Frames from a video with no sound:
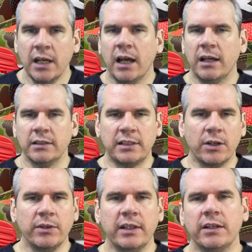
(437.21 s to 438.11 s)

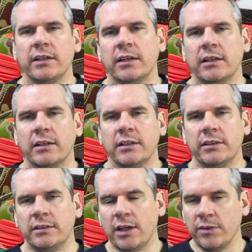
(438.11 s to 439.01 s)
down there,
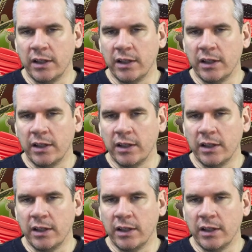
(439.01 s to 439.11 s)
the